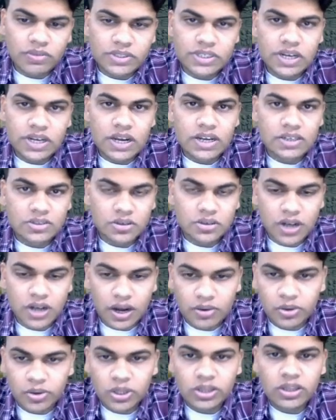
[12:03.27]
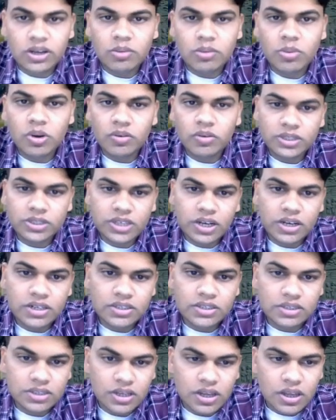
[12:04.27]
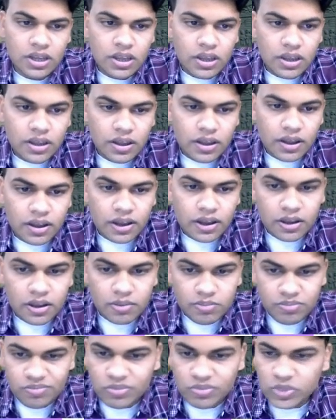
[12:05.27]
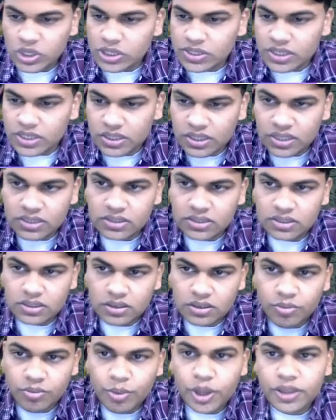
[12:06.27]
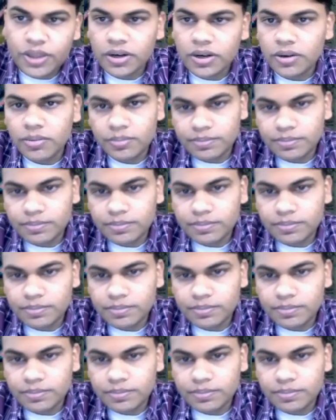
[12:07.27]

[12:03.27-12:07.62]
stars or counting the number of stars using this method.